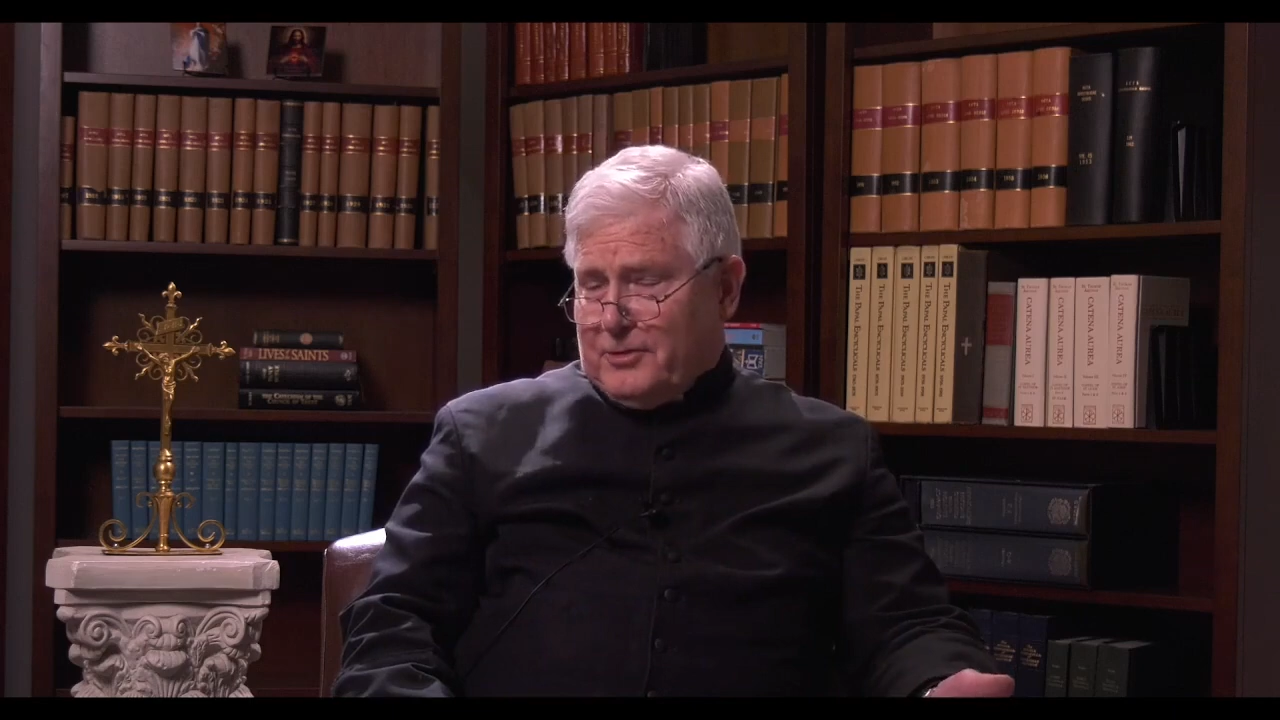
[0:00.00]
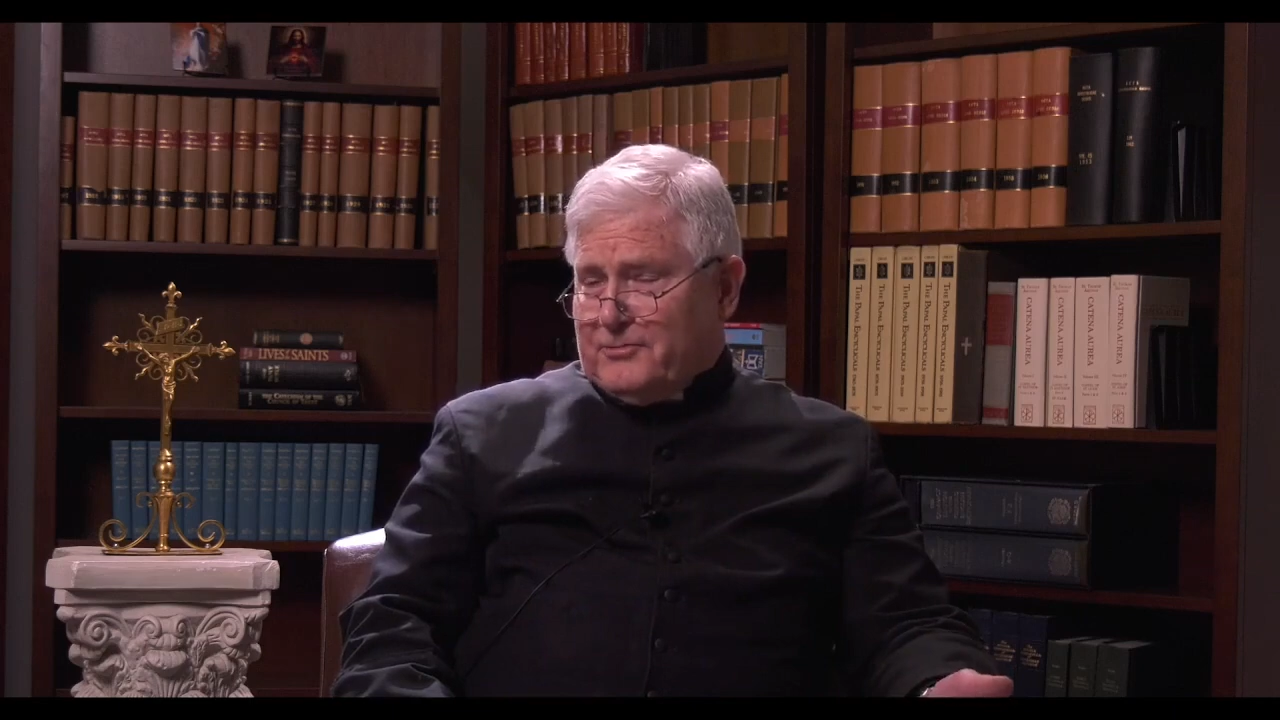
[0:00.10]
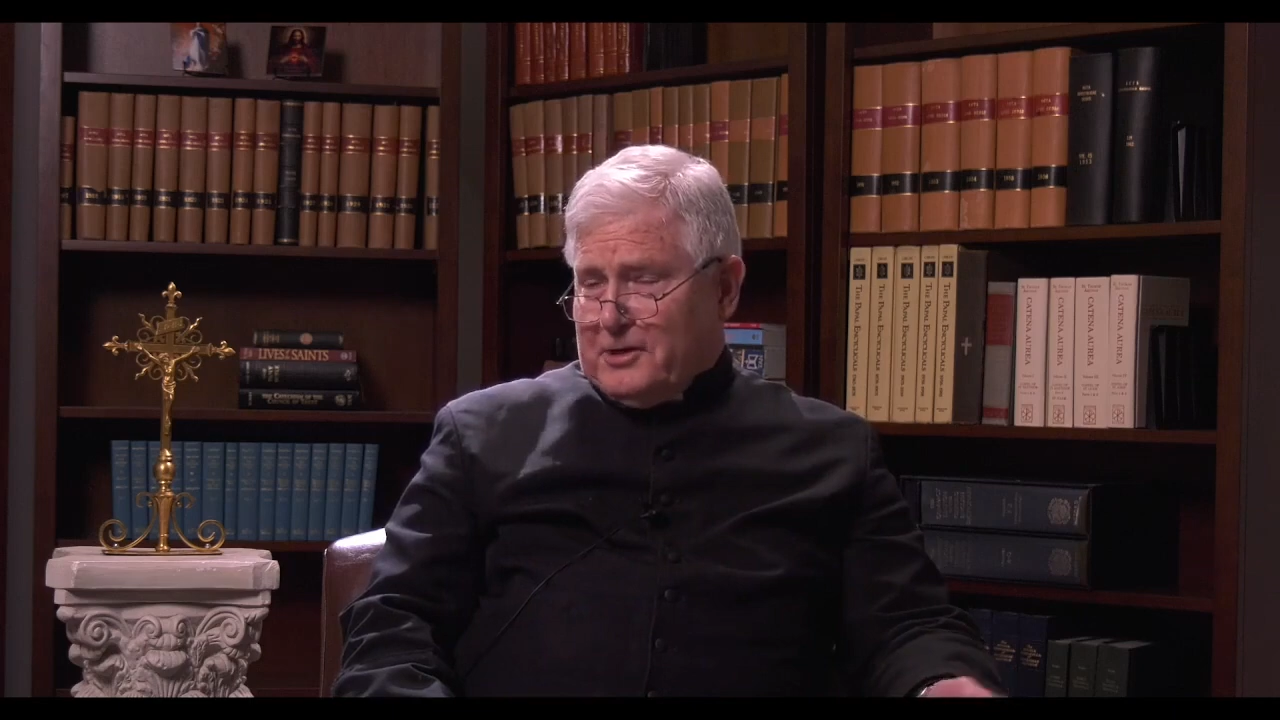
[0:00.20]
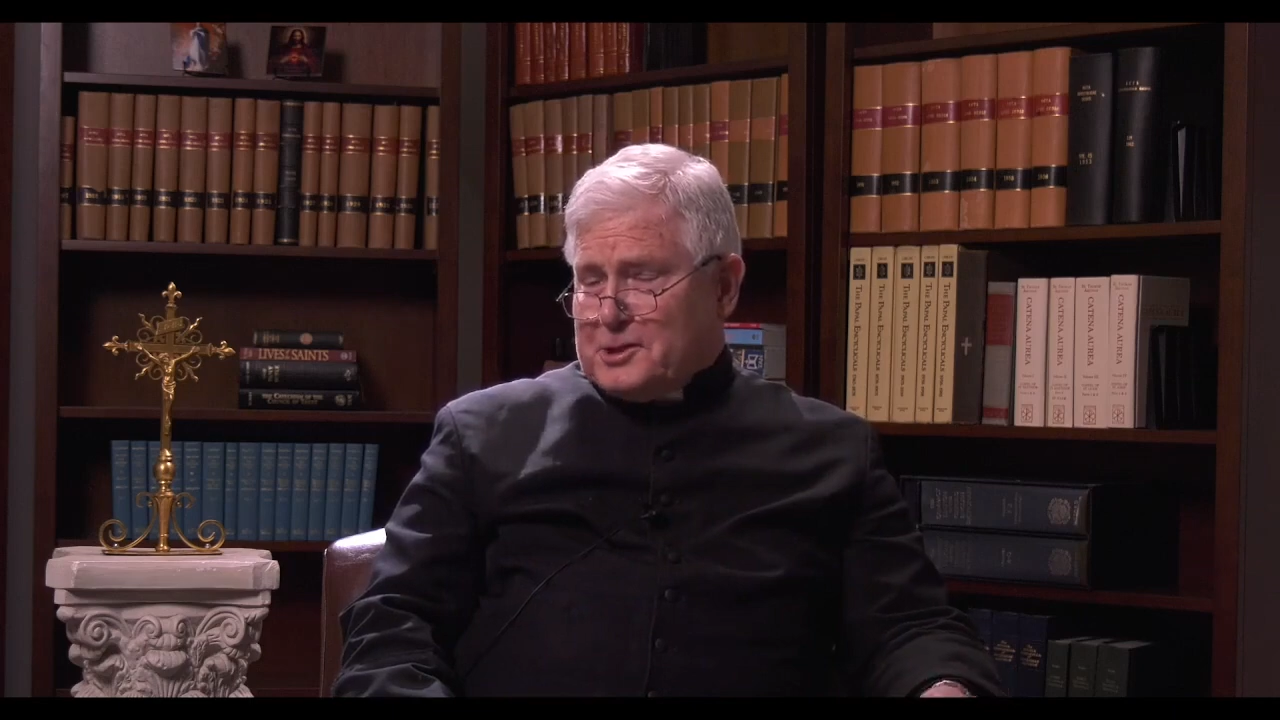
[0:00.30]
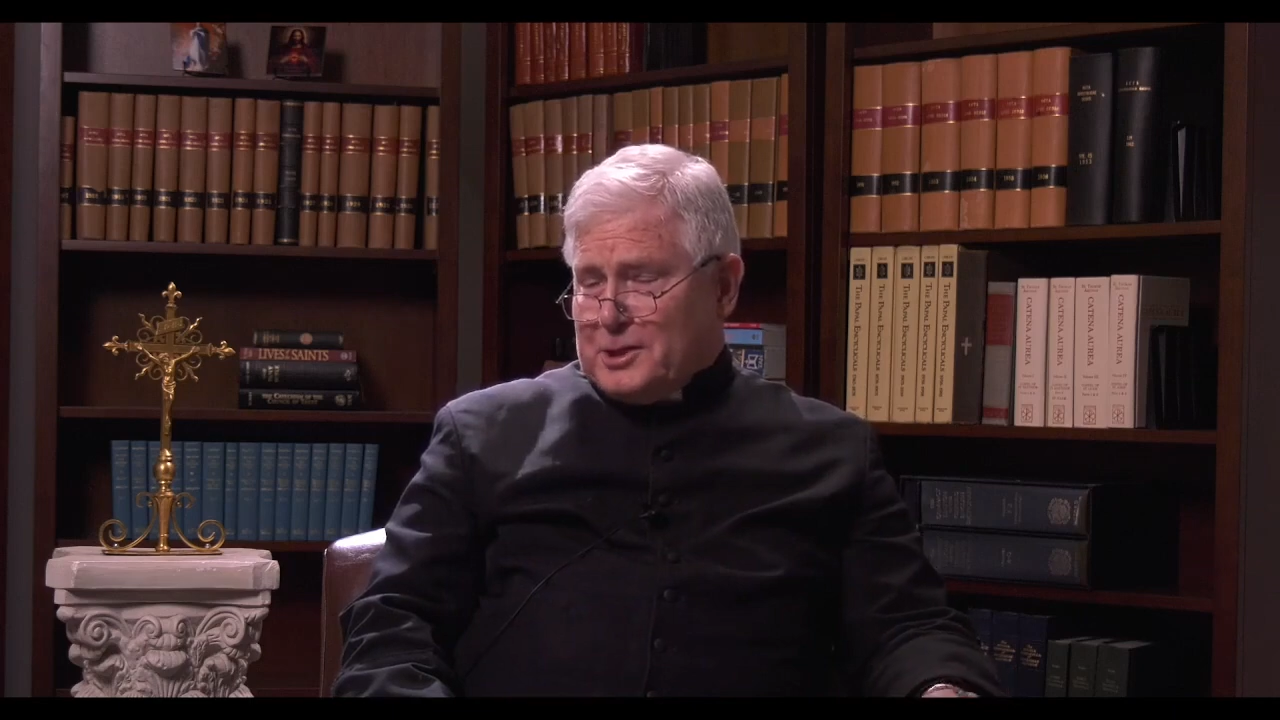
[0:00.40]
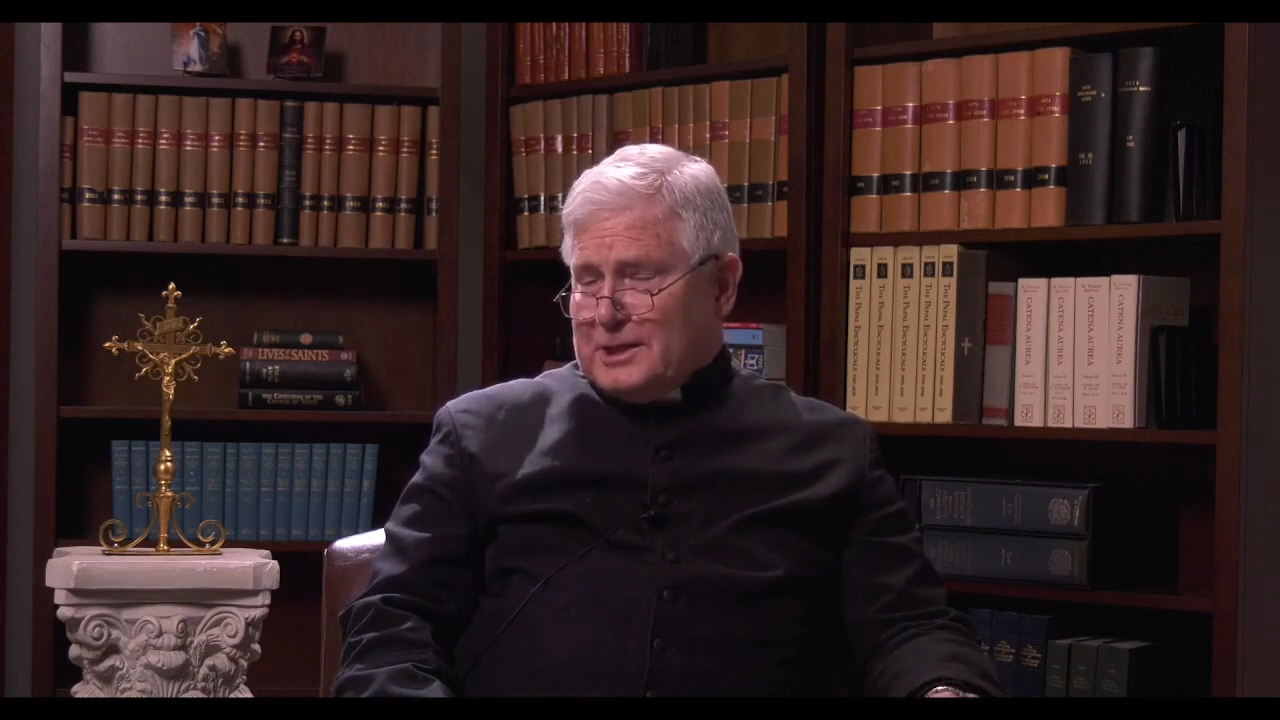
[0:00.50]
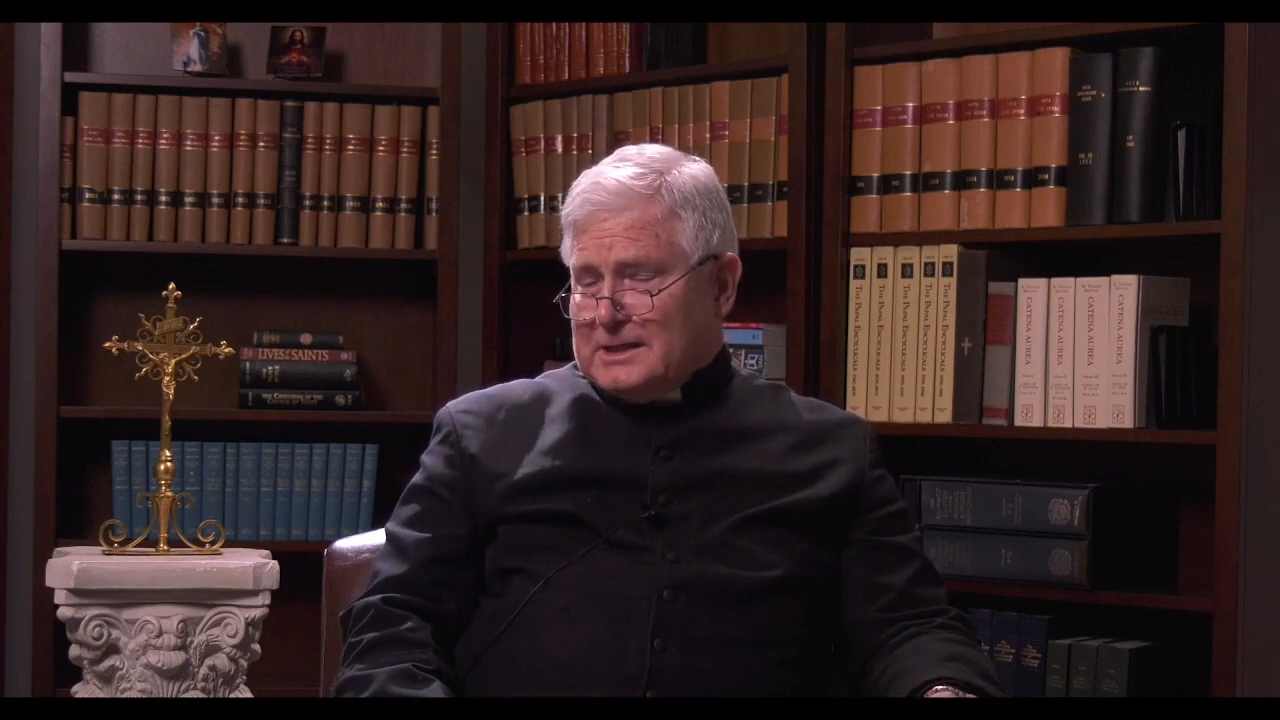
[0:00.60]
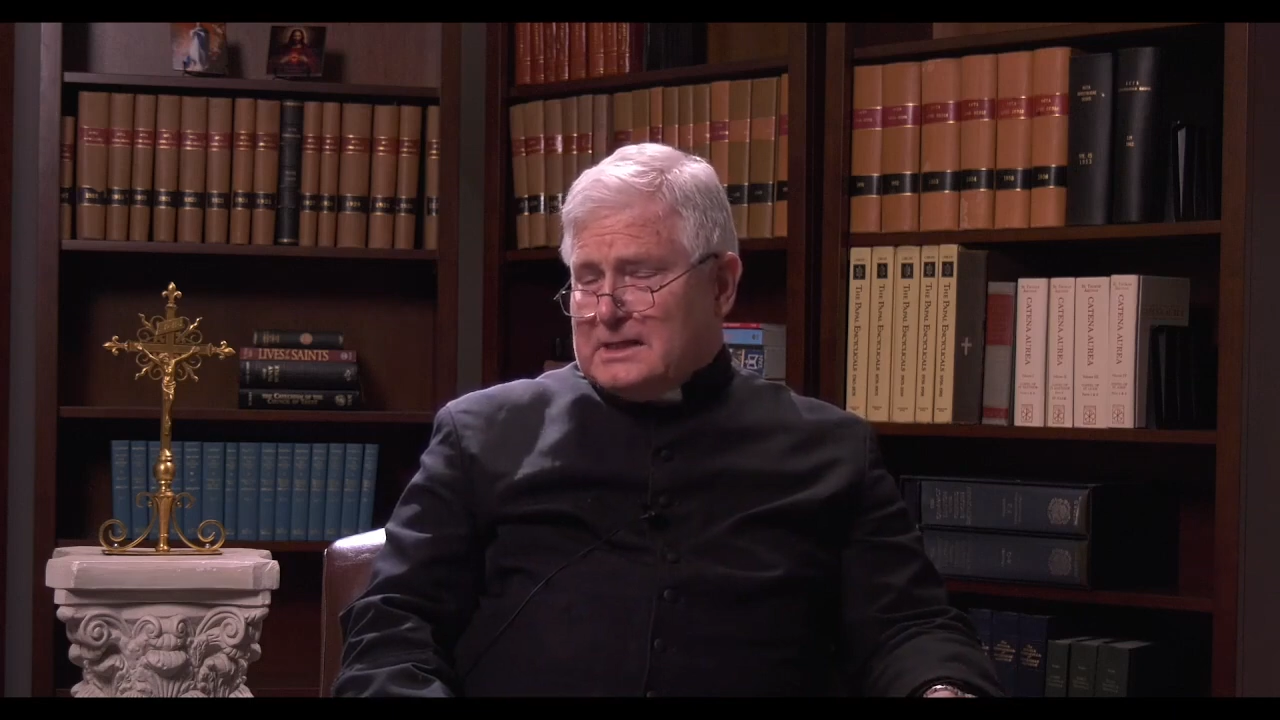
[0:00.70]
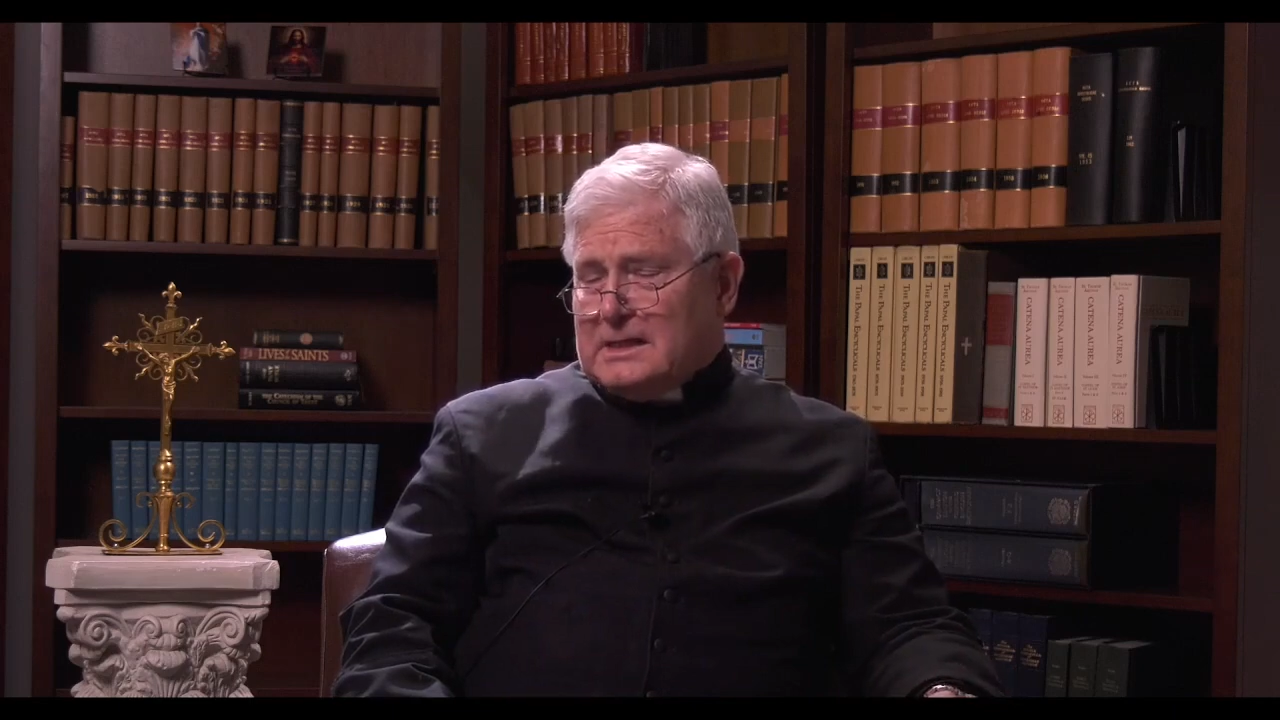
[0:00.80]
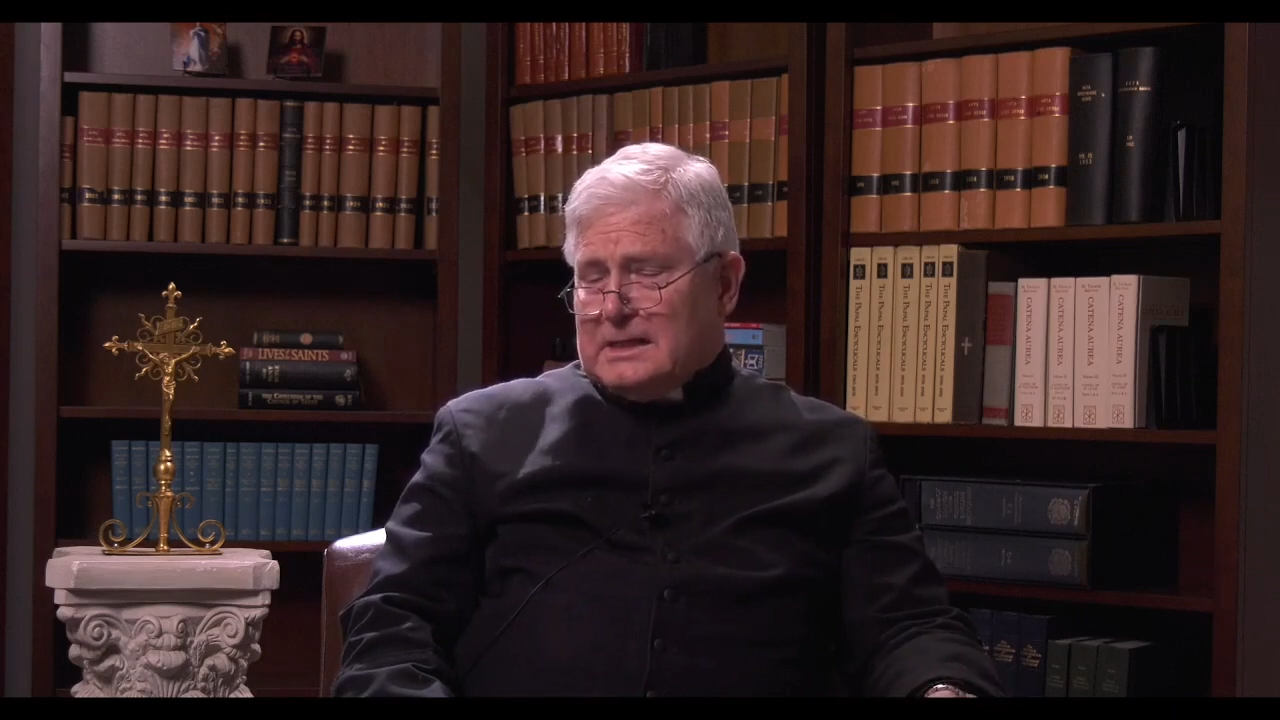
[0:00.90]

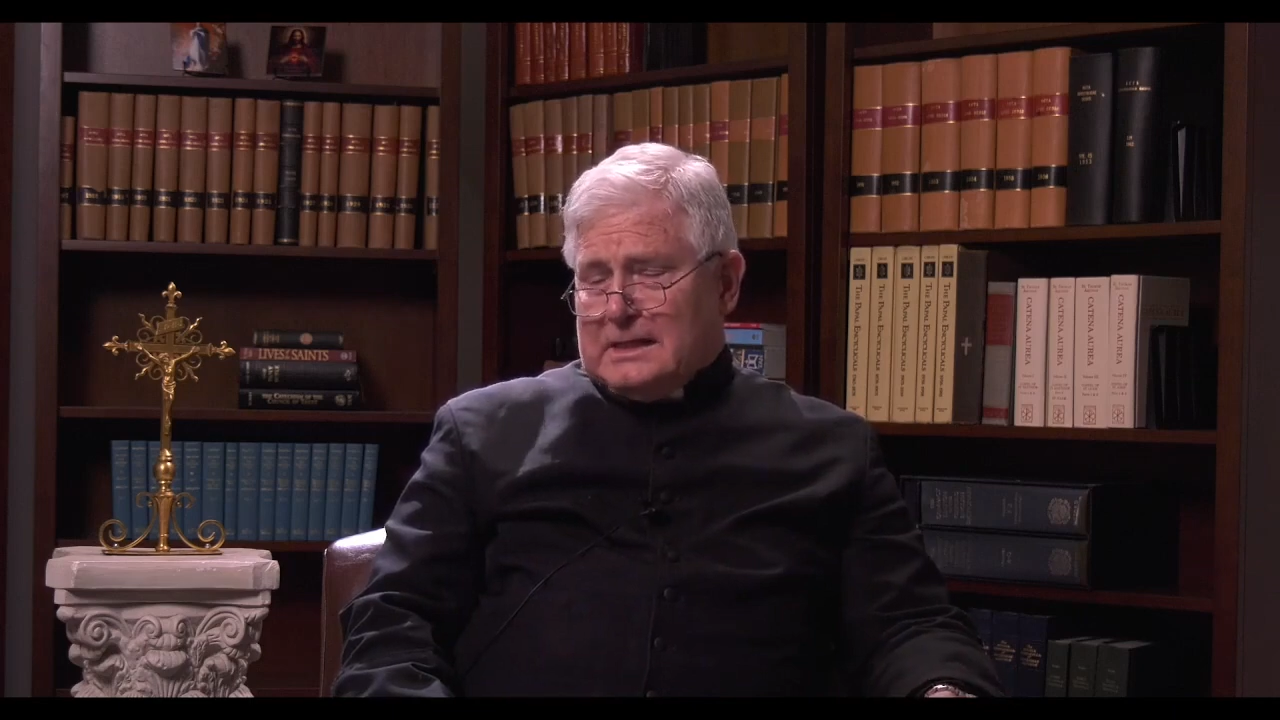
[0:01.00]
professionally.